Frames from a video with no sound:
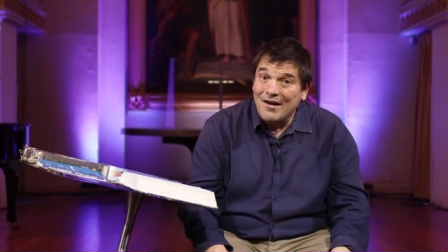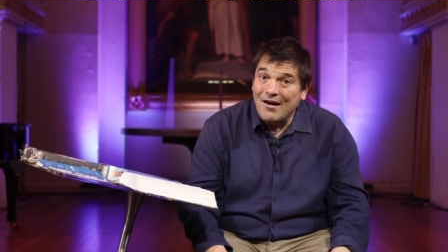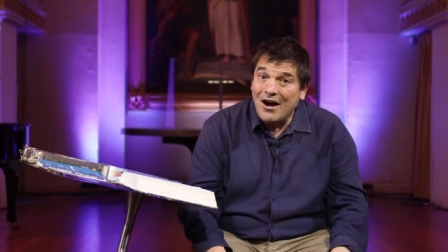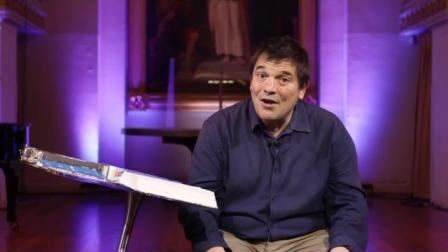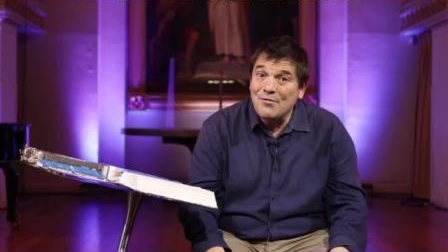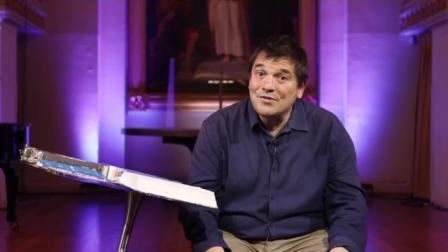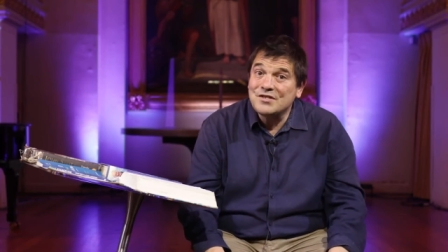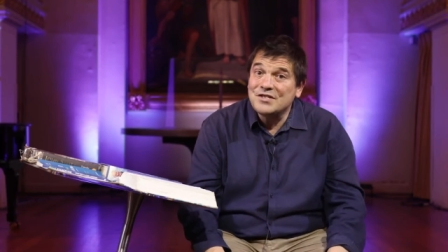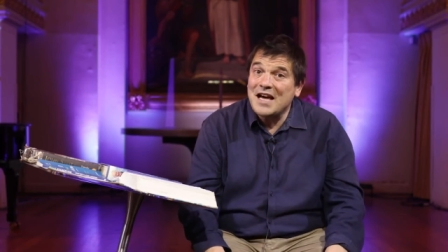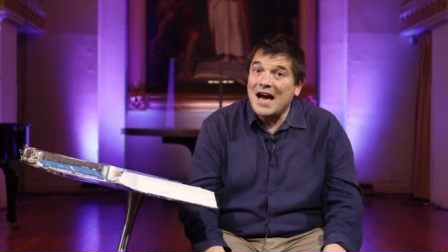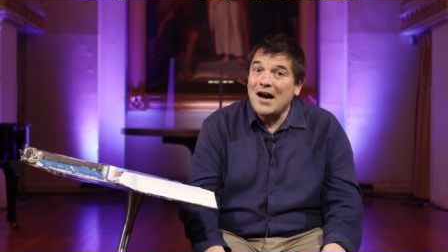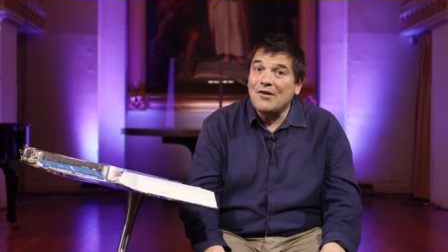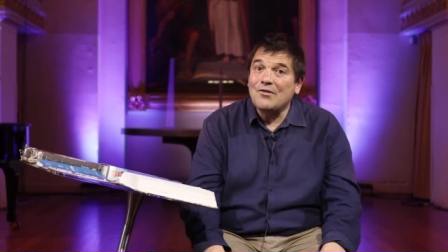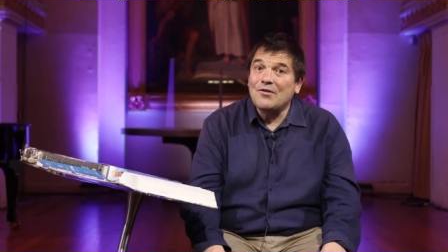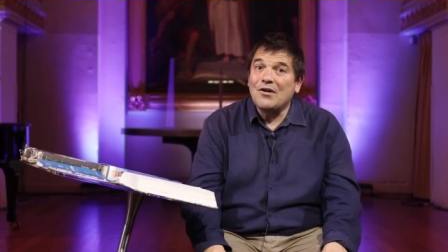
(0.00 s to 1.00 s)
I was
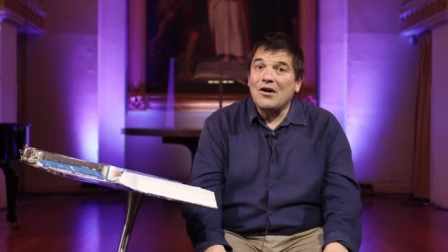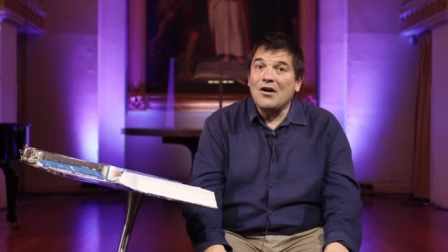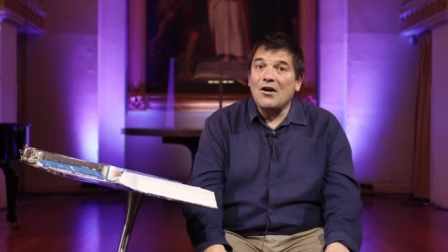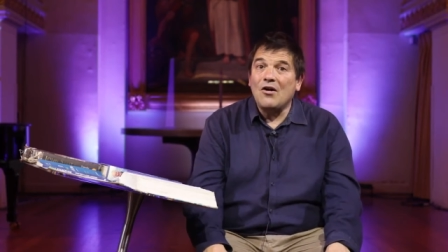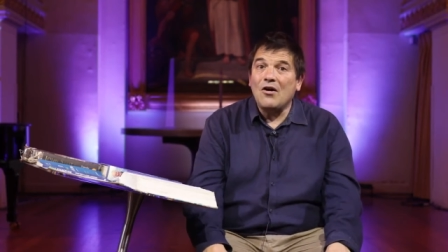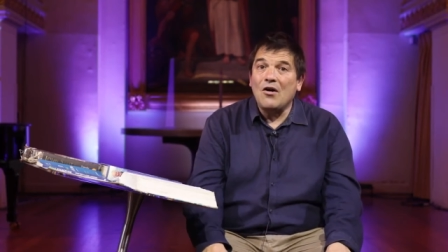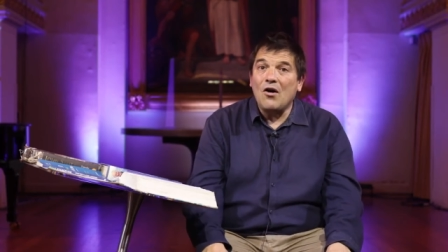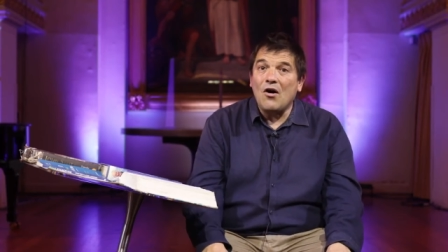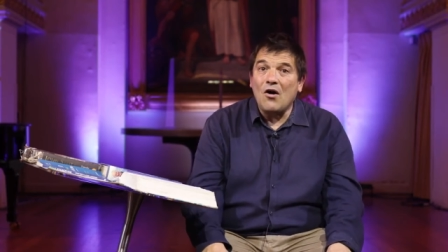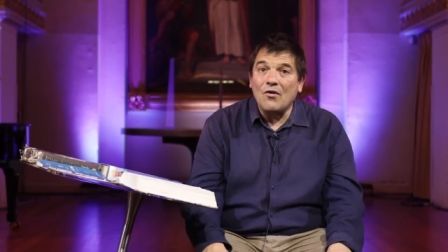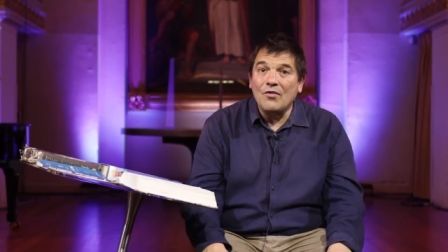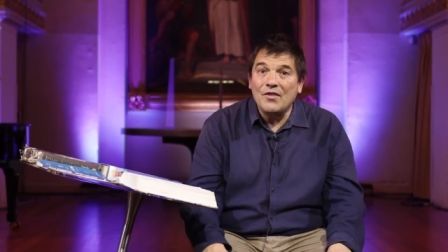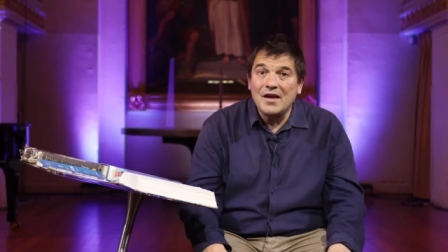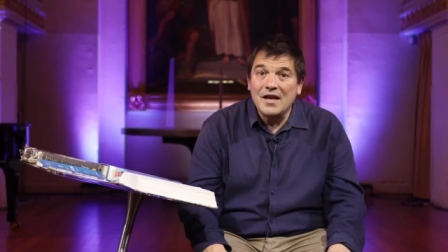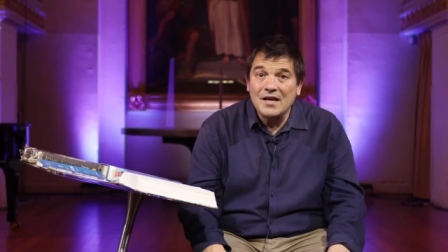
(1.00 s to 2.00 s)
down uh,
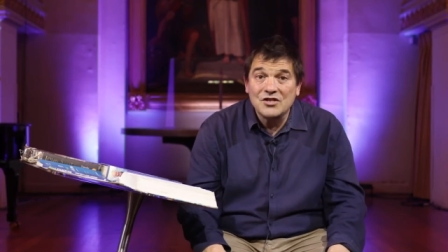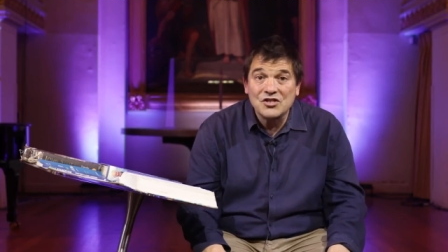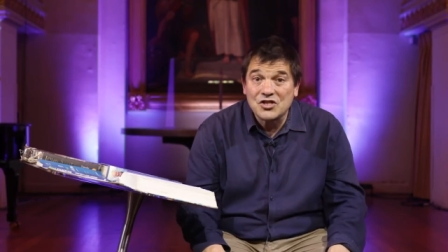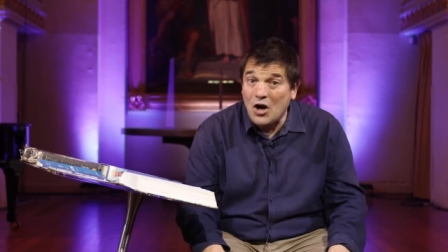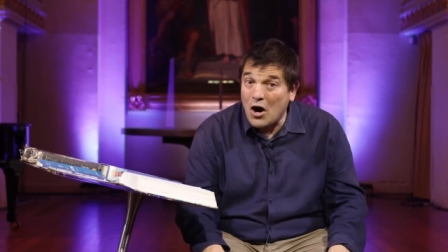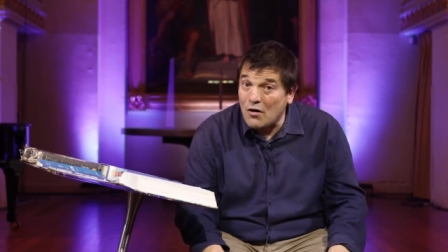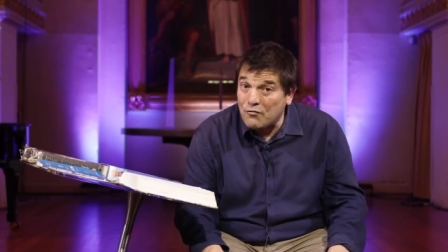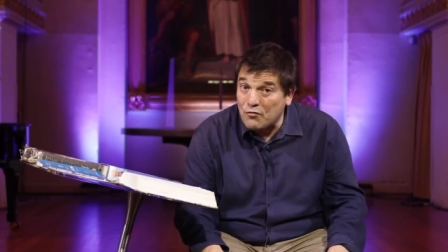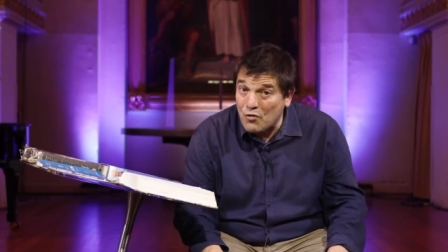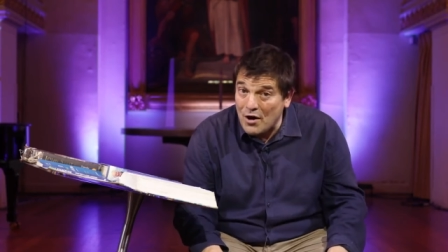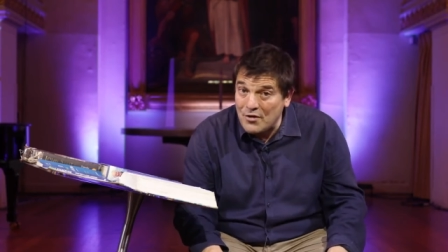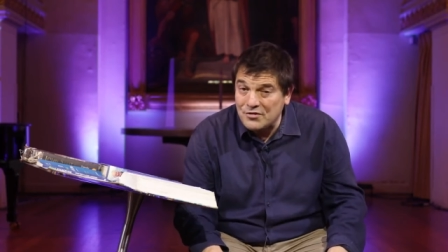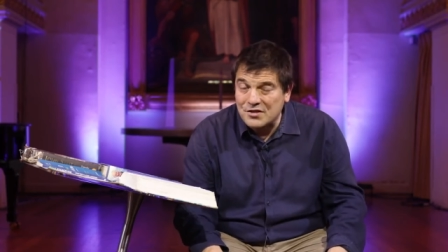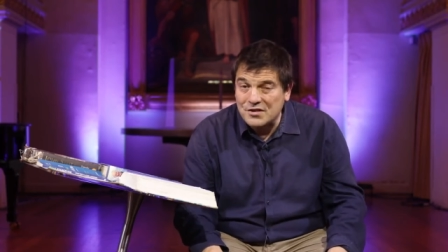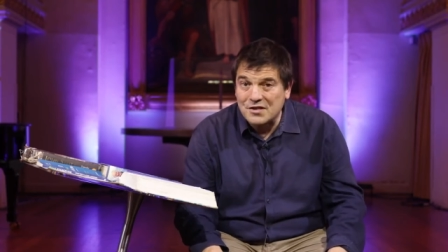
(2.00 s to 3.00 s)
on the staff
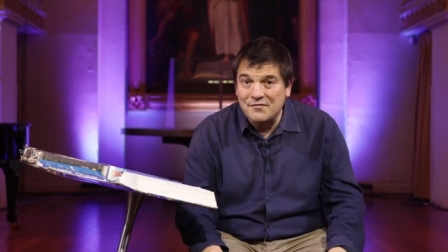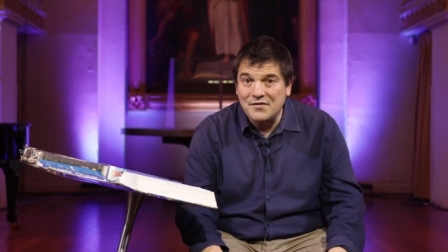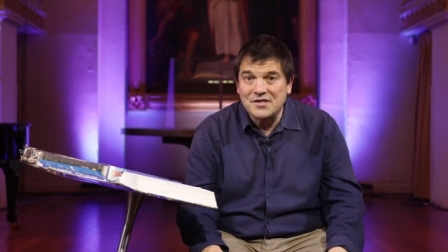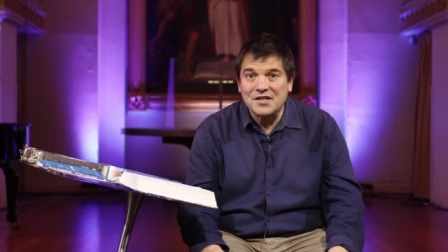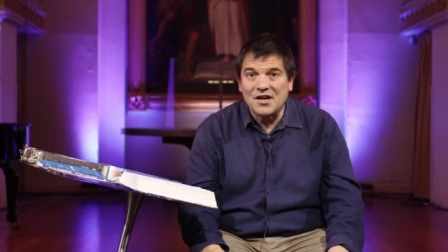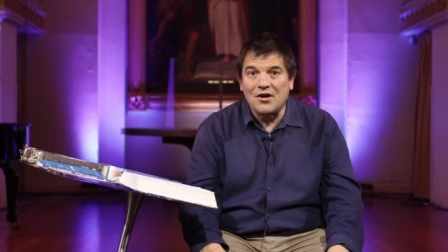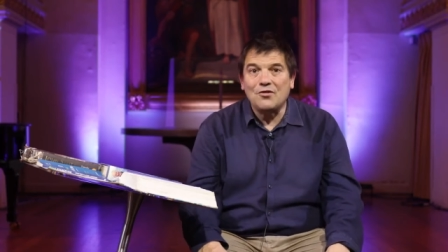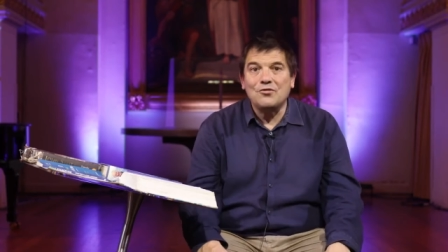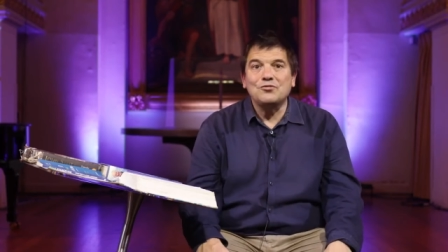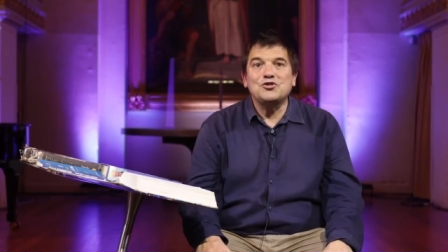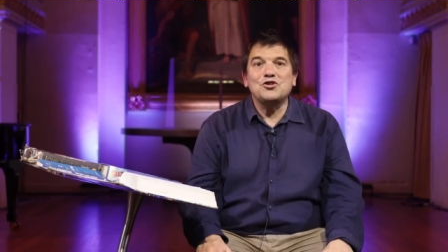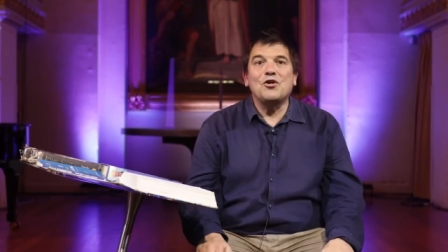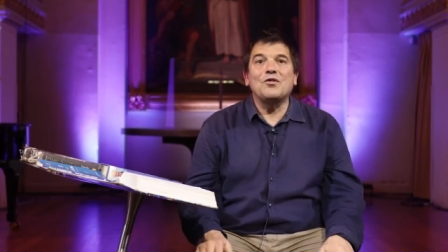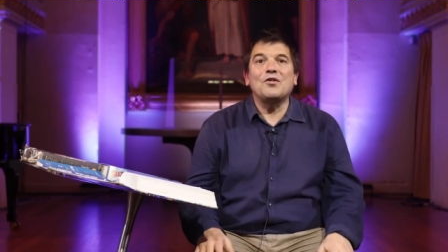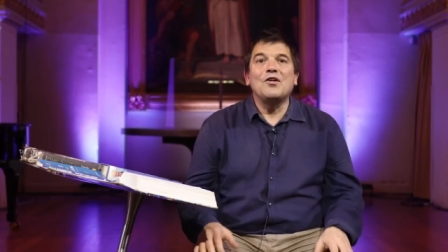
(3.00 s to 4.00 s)
rota to visit Uncle
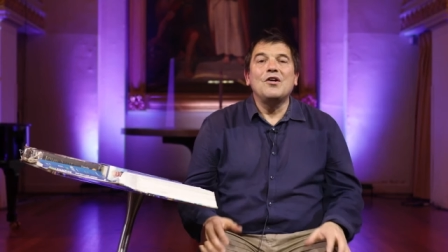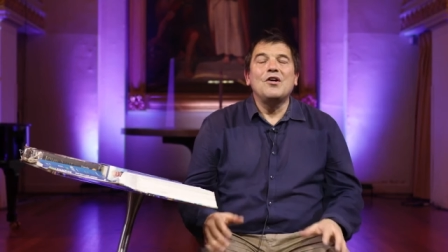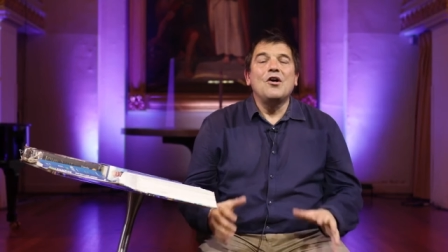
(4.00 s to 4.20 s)
John